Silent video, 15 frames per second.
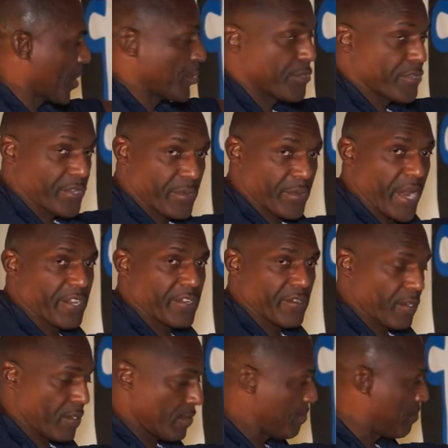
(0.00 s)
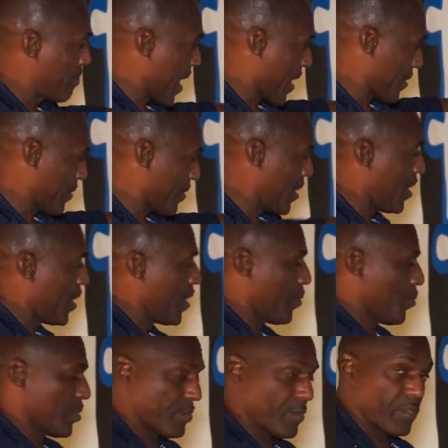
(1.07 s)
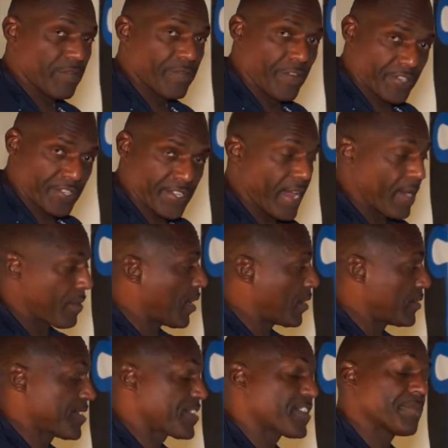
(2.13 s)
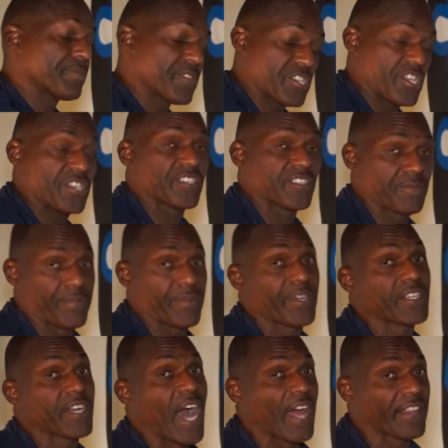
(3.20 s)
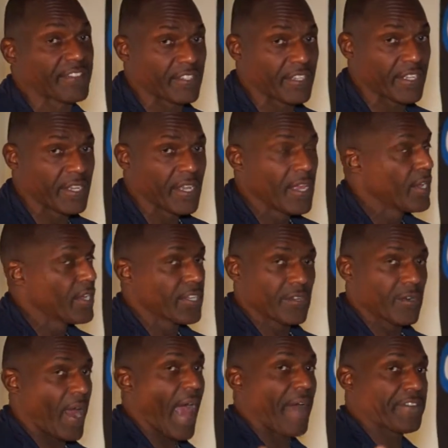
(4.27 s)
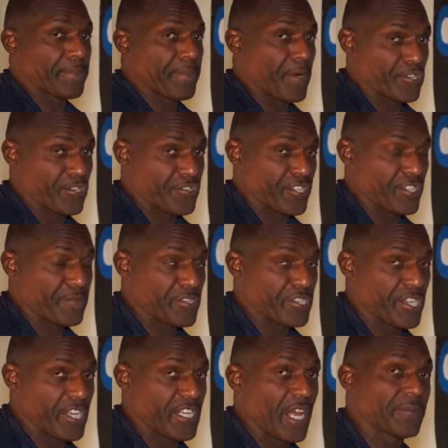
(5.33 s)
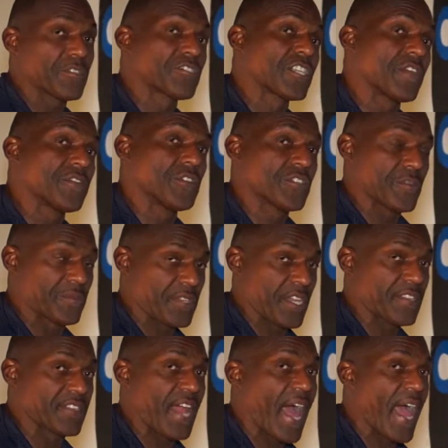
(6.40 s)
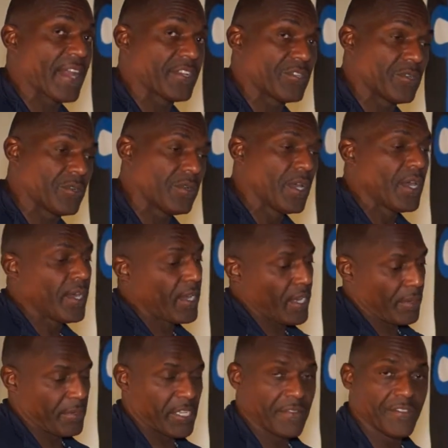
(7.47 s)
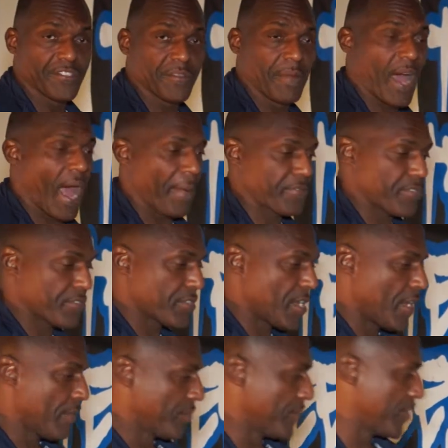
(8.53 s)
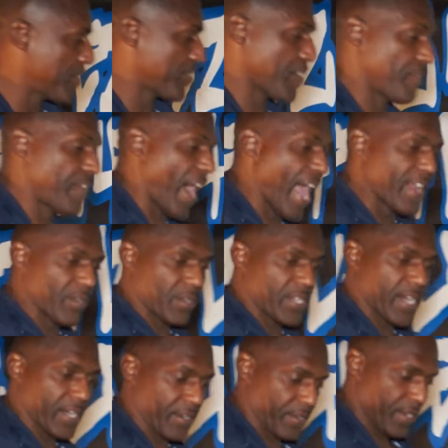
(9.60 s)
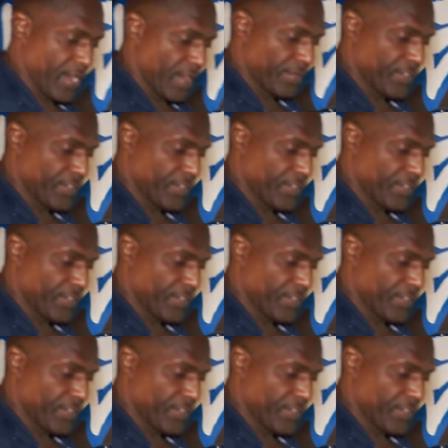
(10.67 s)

You can create your own banner with a rolling VersaCam. This machine is pretty costly. You don't have to purchase this machine. I'm just giving you some things that I do, and I'm going to give you some options. This is a vinyl cutter.